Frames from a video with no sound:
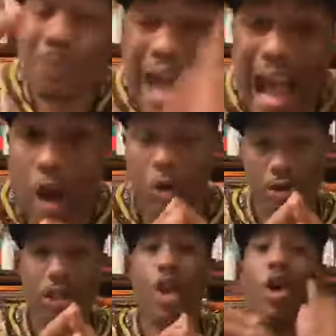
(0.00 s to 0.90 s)
powers
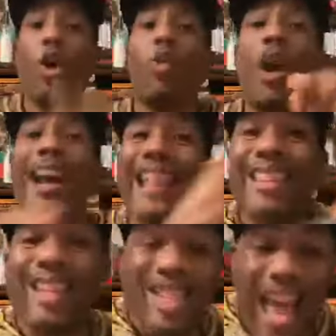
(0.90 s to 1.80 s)
who were in the
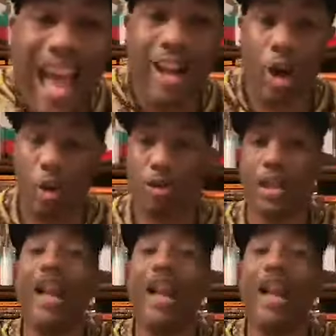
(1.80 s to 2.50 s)
shadows